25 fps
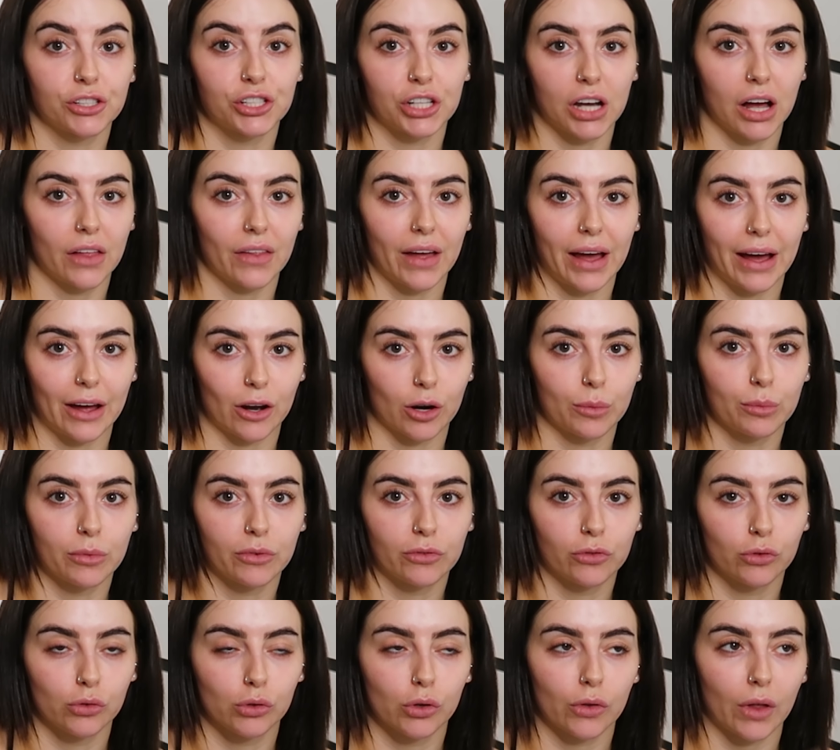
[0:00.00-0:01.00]
the gel that I had on
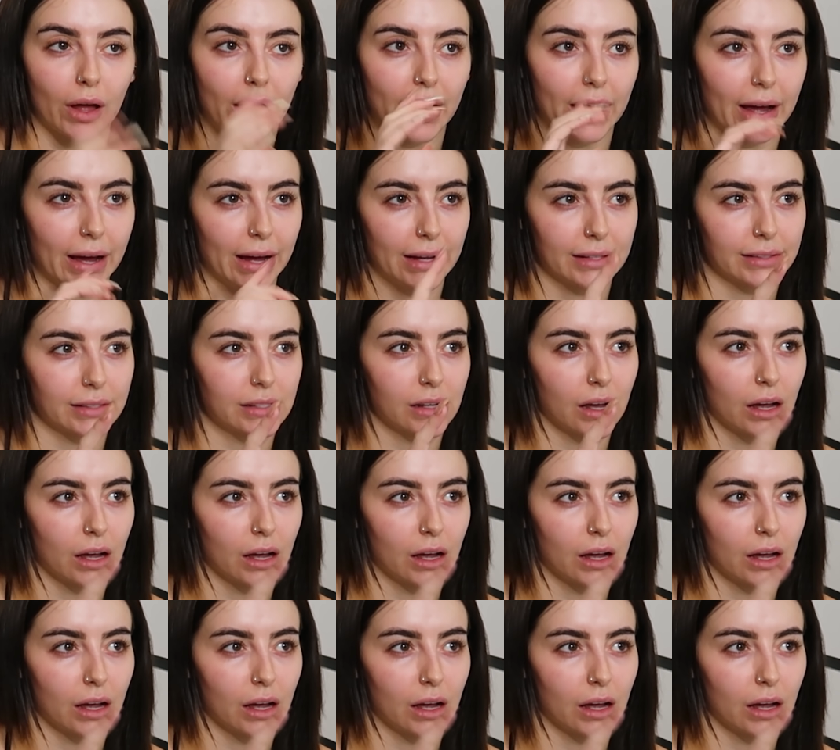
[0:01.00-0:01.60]
before that I had